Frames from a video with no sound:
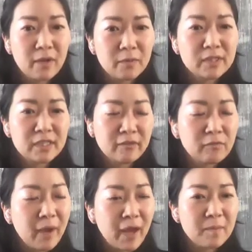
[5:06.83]
received
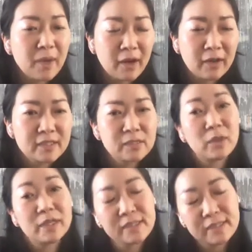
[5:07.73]
by parents as
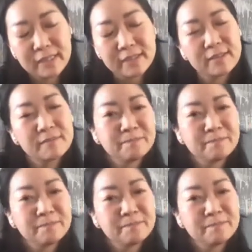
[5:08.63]
well as teens.